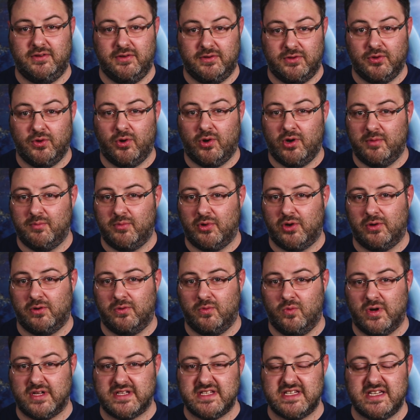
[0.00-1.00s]
to
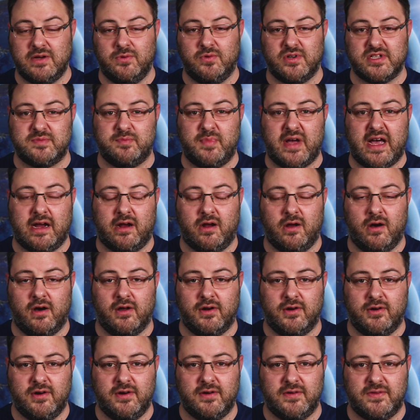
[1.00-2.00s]
normal once he was back
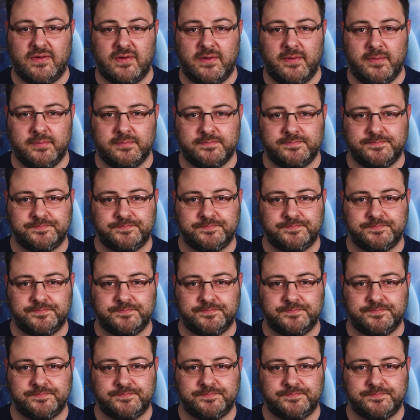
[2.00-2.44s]
on Earth.